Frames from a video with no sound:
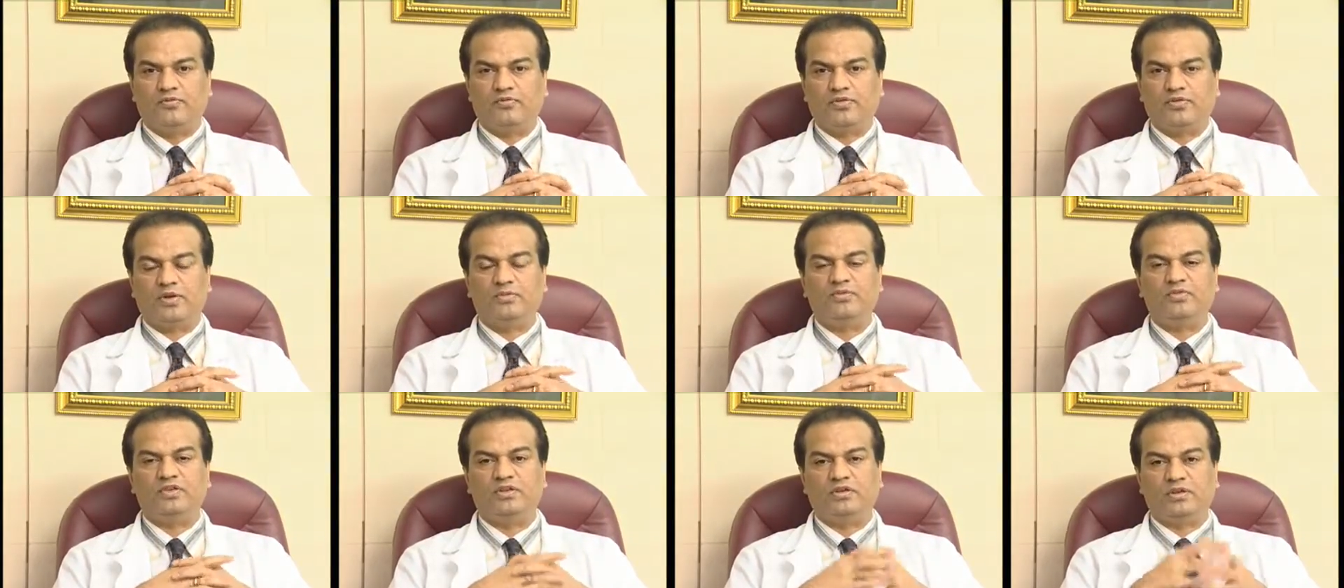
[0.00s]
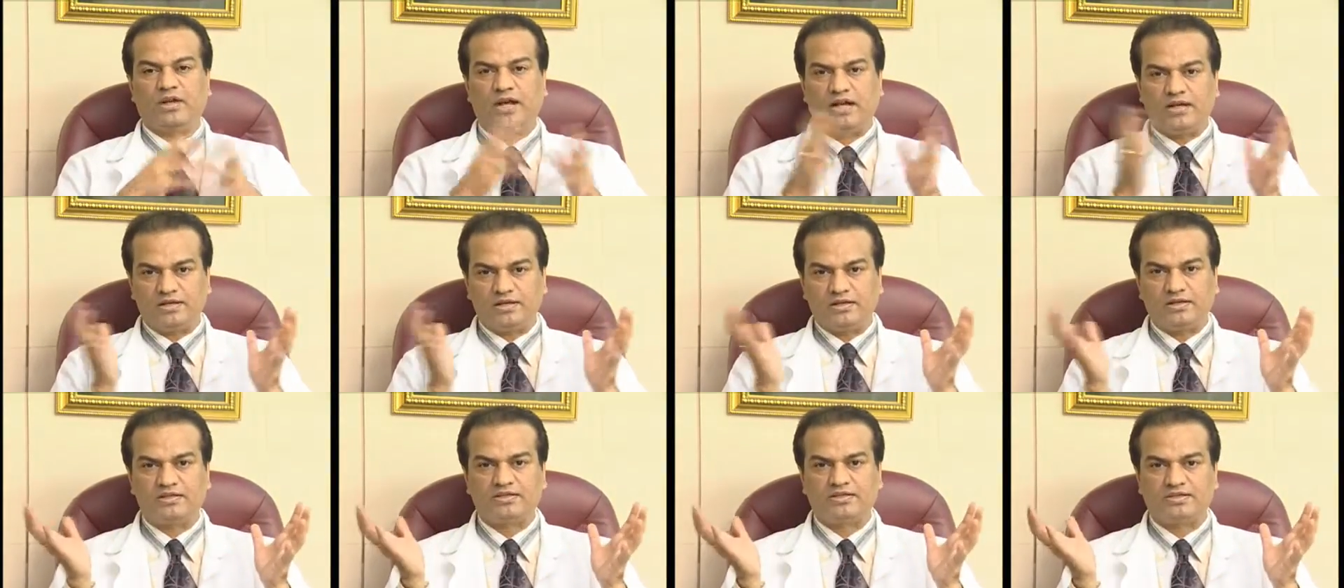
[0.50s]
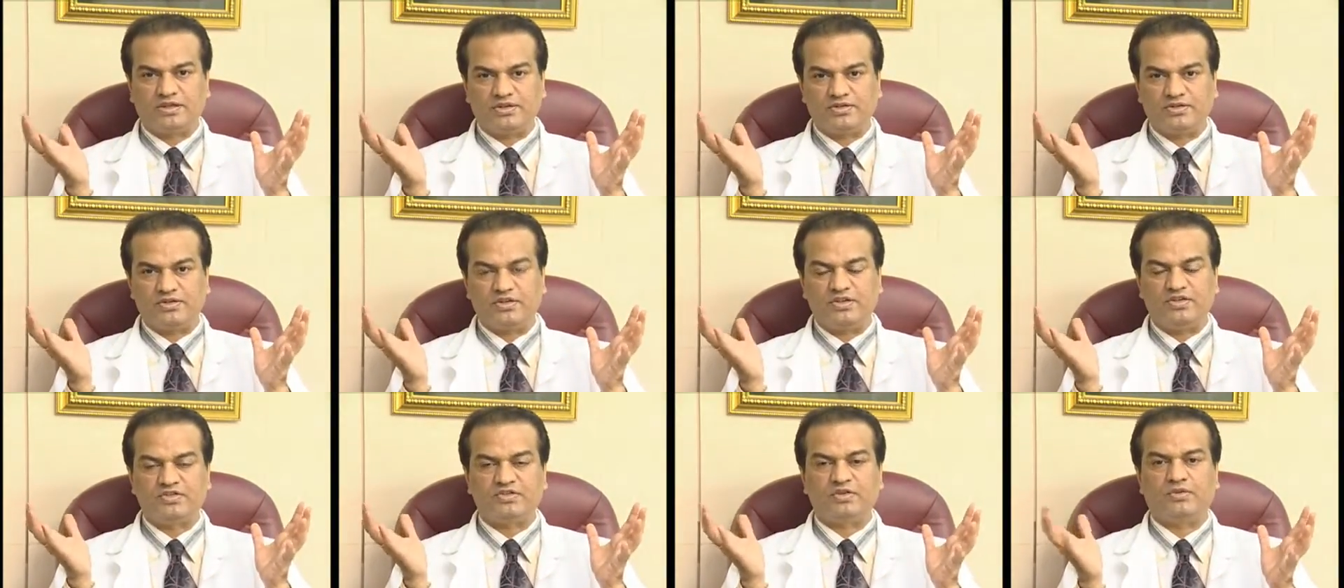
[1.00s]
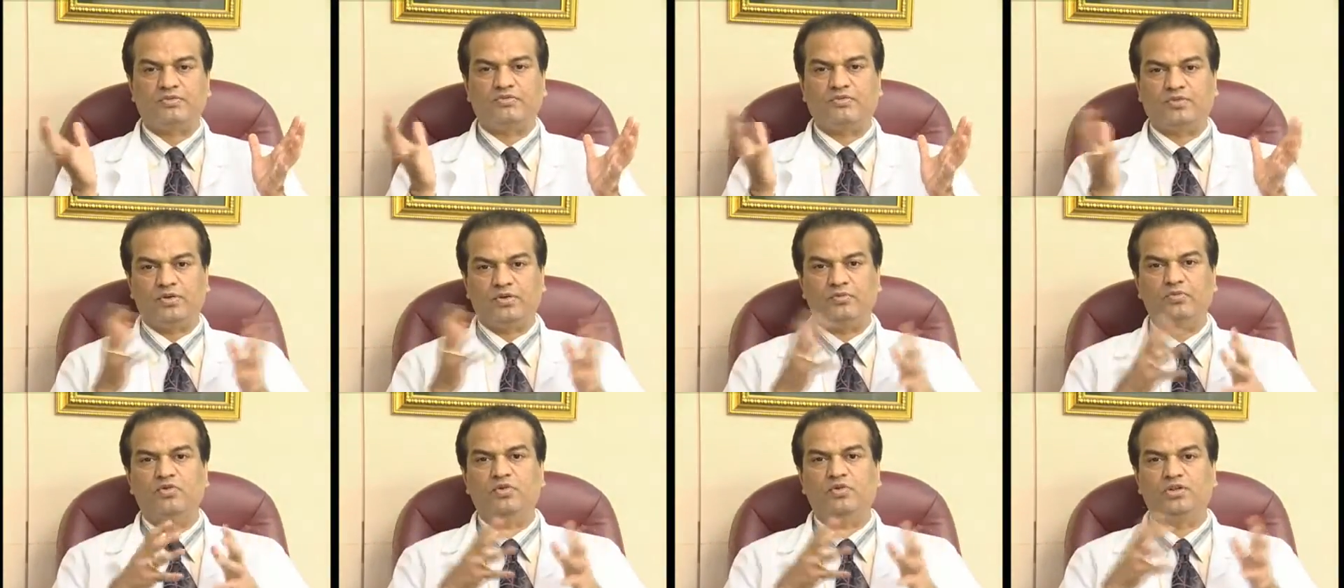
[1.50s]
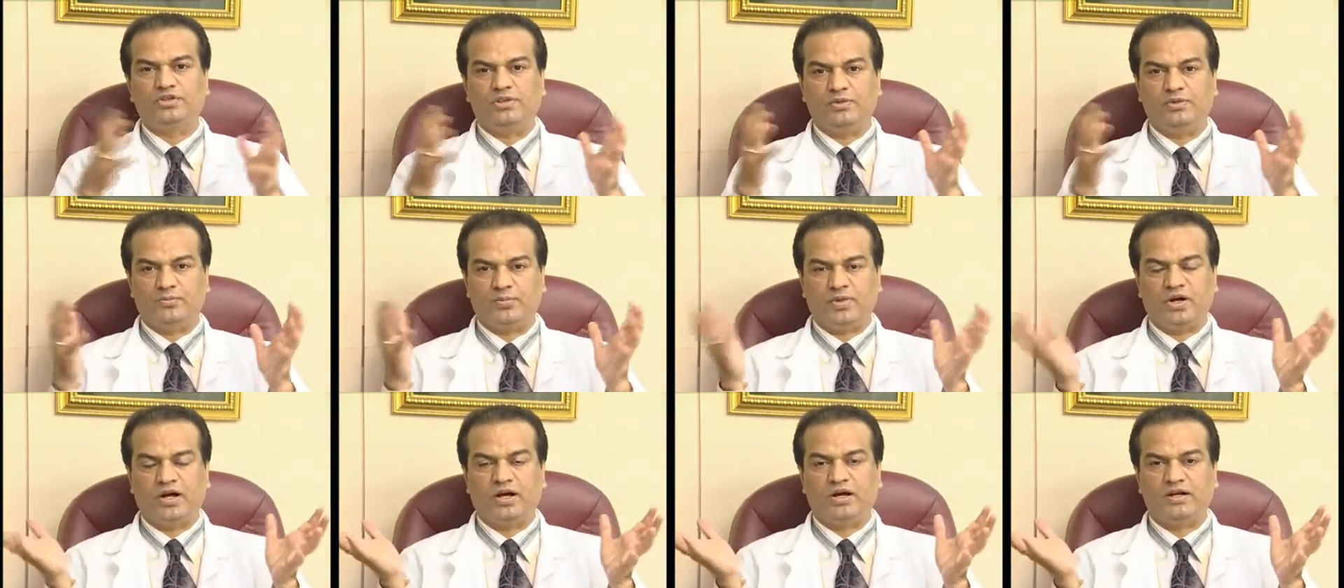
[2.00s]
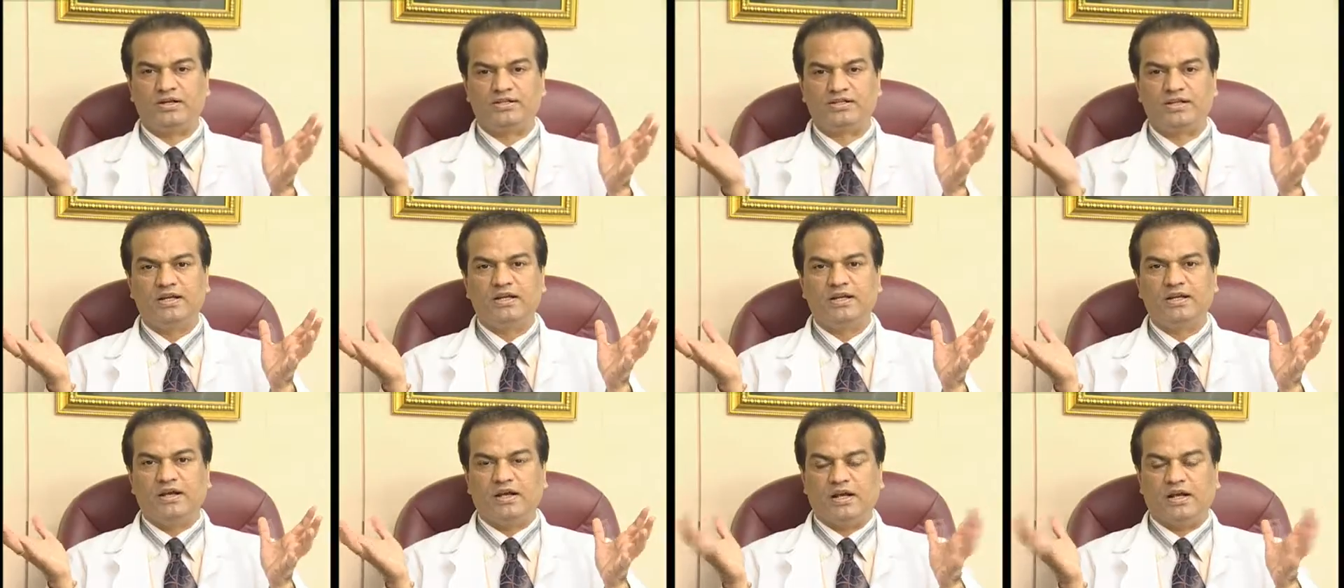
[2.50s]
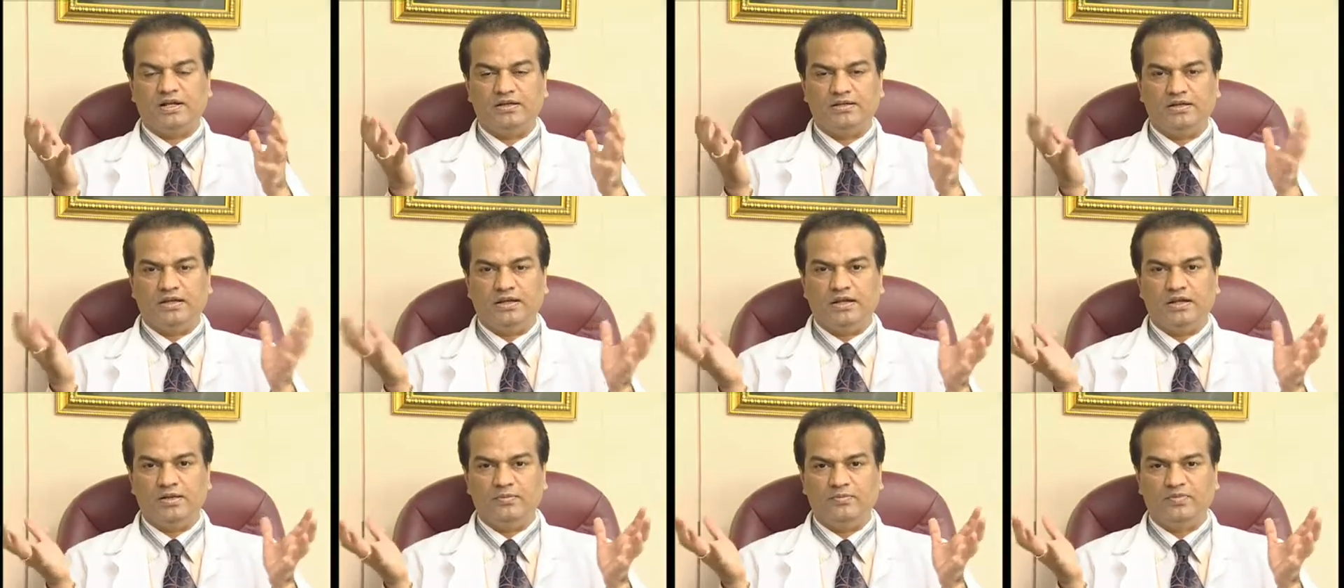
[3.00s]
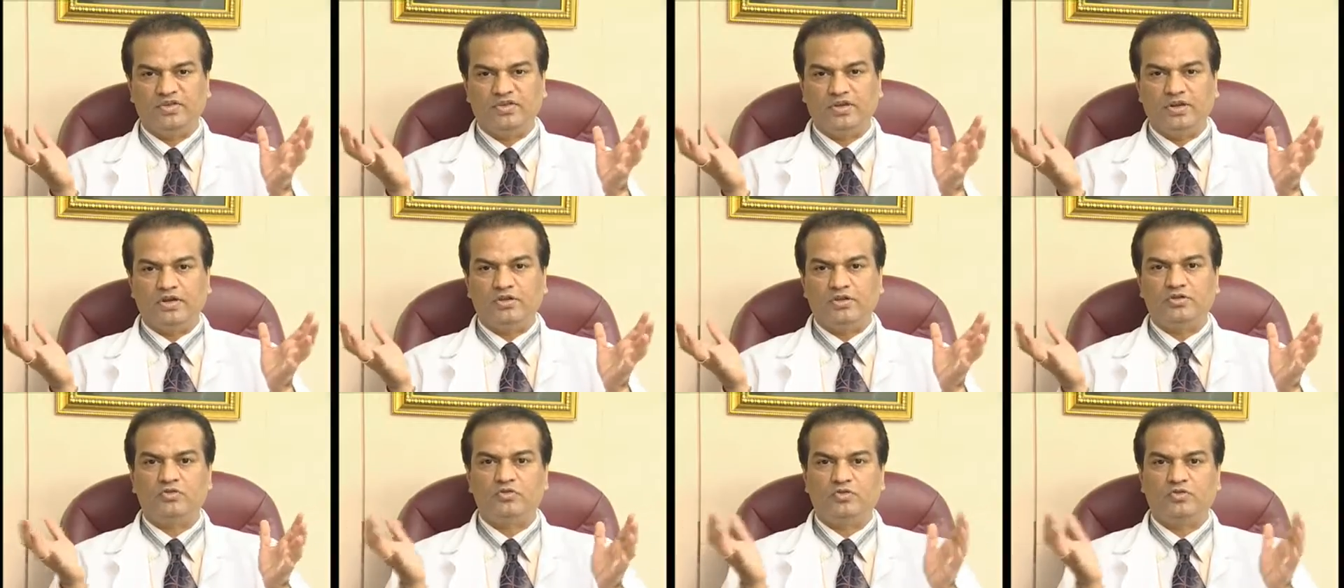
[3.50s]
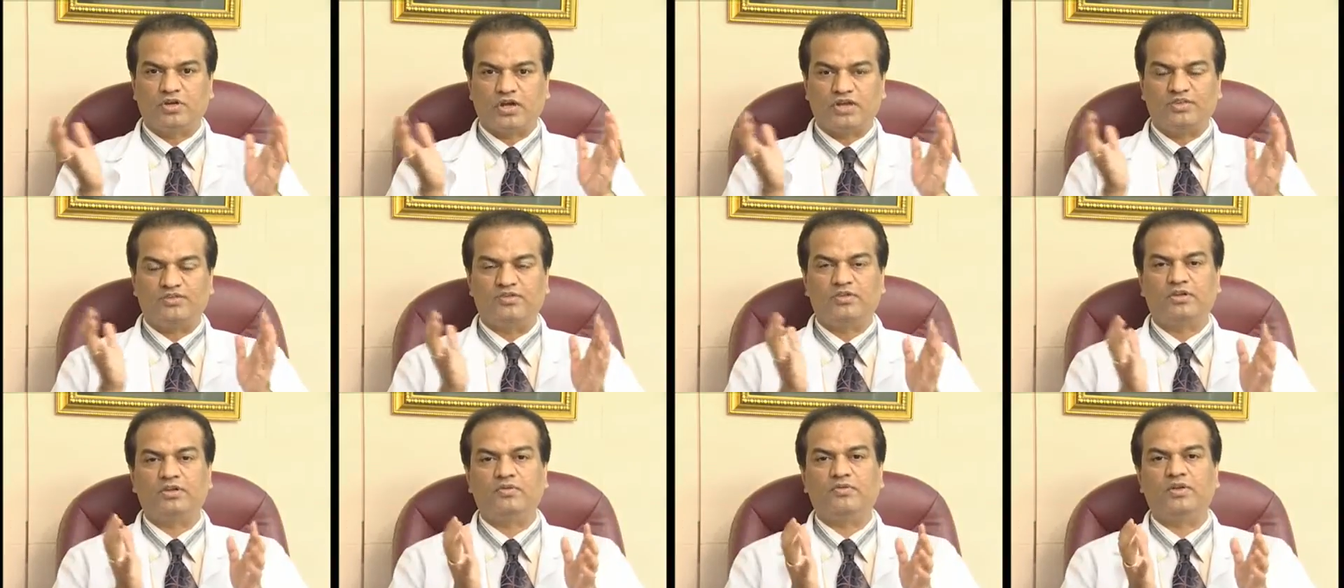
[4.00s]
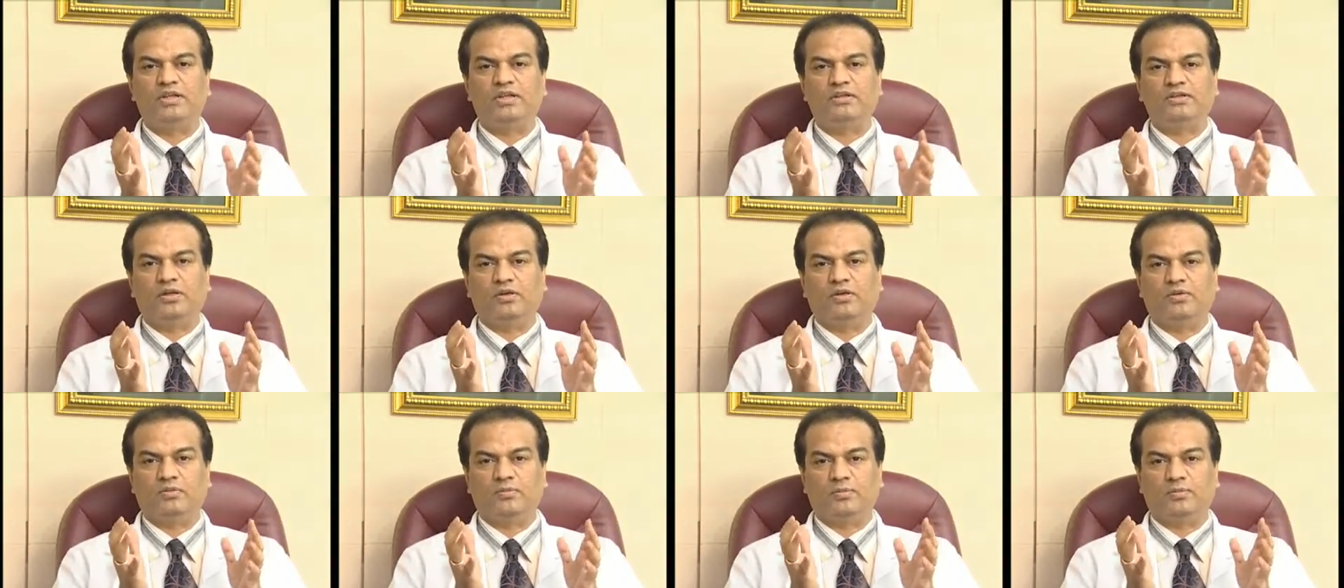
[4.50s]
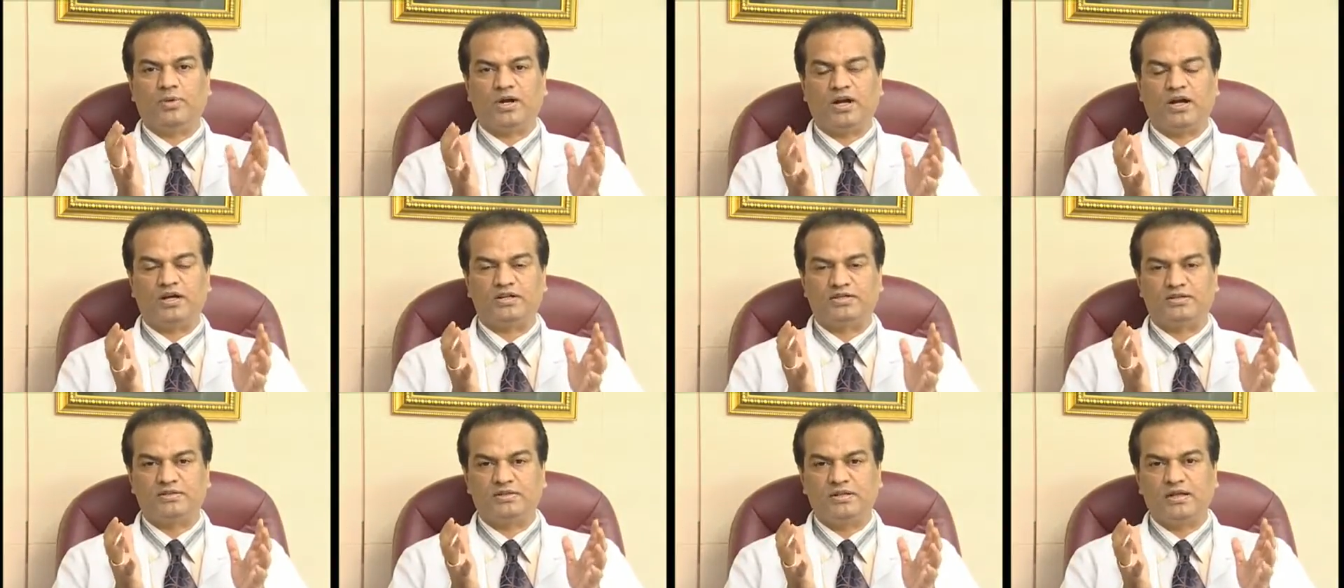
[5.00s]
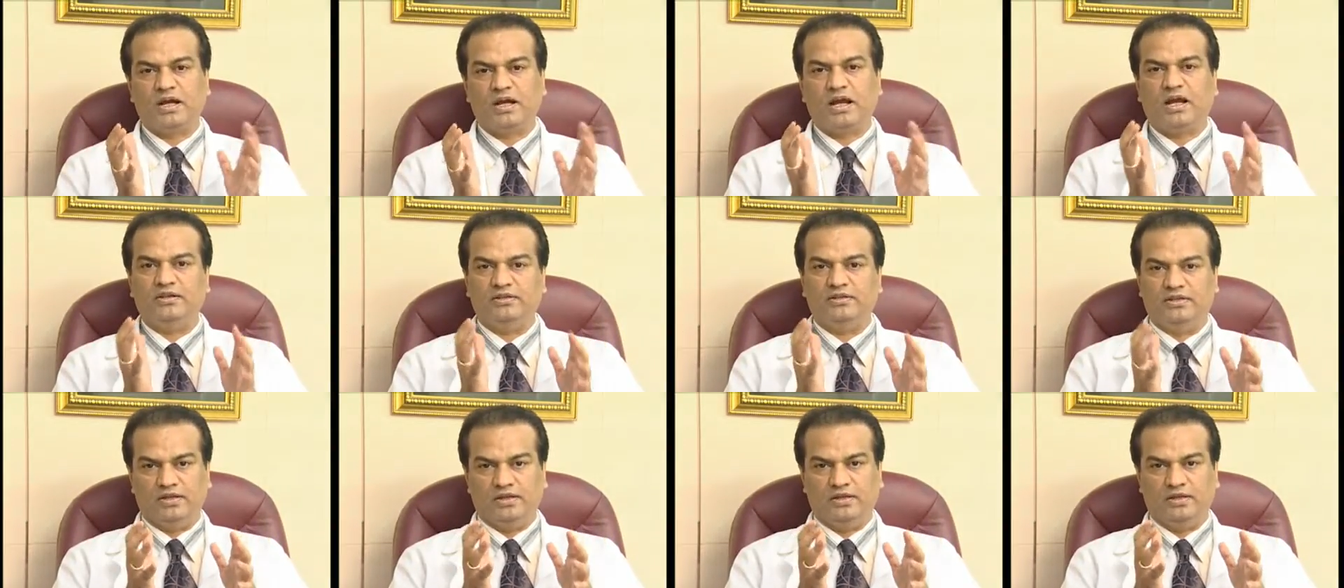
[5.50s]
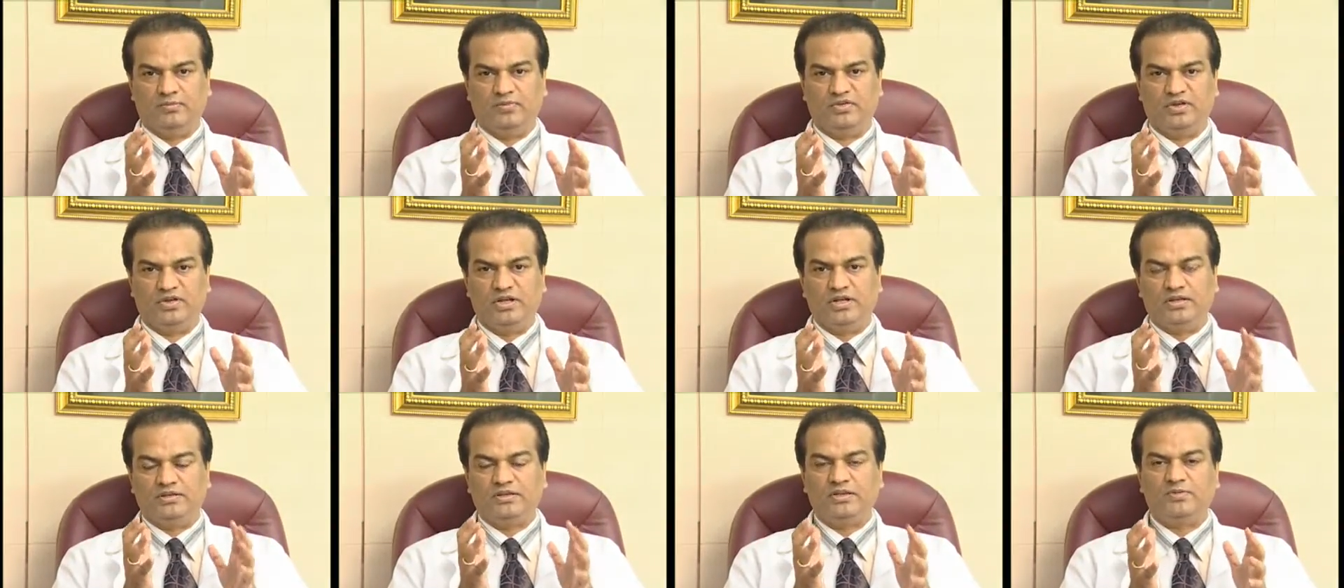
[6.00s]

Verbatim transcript: from the radical surgeries of removing the parts and the limbs to conserving the parts and the limbs.